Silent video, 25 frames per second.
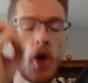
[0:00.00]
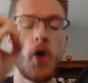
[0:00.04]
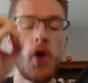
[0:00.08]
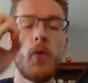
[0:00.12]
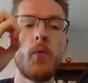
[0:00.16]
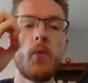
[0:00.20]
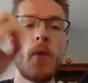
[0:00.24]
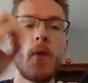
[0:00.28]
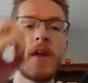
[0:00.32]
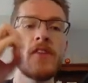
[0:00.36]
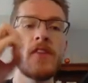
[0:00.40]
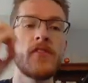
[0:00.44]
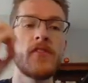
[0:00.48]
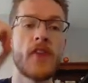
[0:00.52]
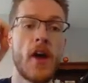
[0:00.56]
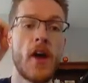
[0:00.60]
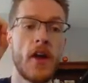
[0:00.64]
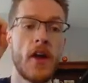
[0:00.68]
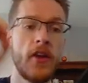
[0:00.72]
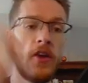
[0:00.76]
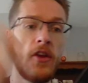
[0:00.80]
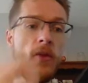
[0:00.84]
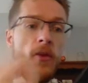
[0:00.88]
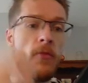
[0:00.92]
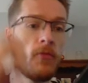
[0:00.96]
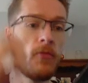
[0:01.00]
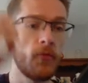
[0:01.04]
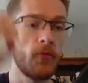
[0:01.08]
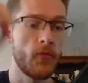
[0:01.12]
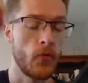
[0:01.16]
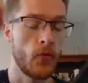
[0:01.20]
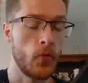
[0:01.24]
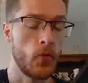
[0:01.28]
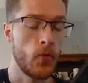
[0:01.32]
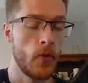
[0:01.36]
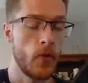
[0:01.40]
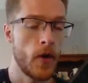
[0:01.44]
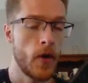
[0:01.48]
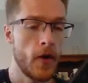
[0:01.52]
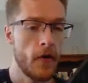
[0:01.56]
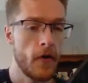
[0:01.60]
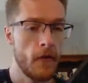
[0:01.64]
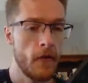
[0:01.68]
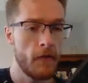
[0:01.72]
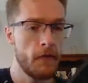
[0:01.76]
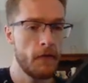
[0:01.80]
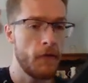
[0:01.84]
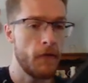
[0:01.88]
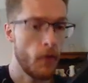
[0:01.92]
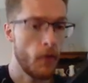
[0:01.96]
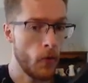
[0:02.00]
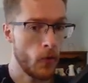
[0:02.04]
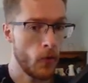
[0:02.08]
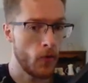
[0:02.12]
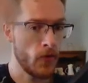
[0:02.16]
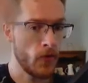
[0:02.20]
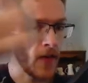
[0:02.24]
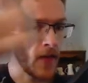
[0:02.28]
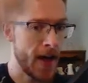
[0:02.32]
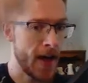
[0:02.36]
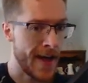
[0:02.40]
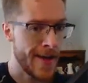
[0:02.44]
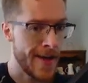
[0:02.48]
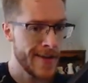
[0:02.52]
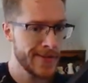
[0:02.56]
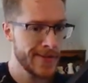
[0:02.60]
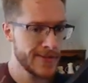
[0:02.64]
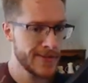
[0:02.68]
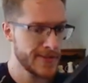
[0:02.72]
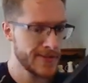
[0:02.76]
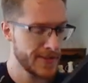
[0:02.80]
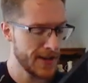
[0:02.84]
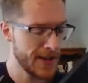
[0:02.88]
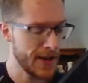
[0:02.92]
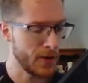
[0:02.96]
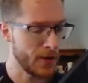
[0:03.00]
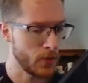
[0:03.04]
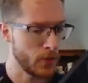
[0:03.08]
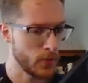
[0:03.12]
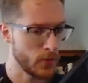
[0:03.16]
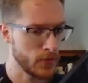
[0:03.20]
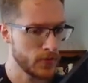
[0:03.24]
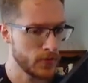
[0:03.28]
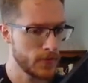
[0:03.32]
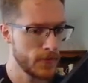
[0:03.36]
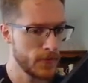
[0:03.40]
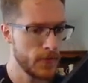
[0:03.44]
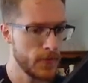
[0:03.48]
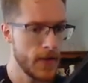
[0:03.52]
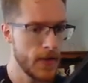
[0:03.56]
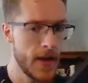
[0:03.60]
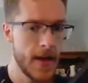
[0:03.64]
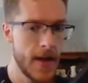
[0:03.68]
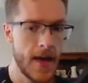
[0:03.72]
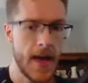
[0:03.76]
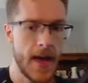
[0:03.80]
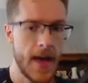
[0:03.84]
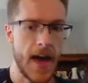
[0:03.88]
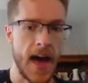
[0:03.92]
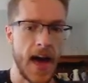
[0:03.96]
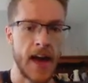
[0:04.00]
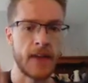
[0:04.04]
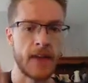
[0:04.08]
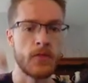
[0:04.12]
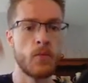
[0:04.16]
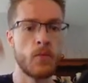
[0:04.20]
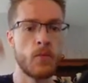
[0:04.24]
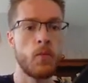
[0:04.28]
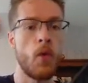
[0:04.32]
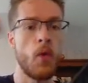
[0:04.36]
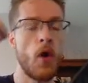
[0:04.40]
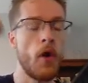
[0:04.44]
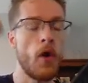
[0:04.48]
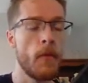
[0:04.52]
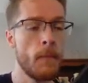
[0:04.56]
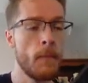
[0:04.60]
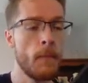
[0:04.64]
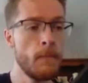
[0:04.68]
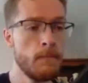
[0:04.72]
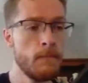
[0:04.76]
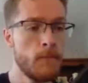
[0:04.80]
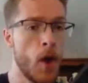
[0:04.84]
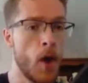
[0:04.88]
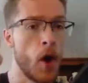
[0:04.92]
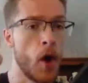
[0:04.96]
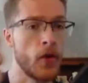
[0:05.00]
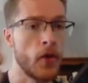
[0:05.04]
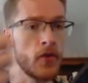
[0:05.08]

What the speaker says: which are useful for their skills, and what mod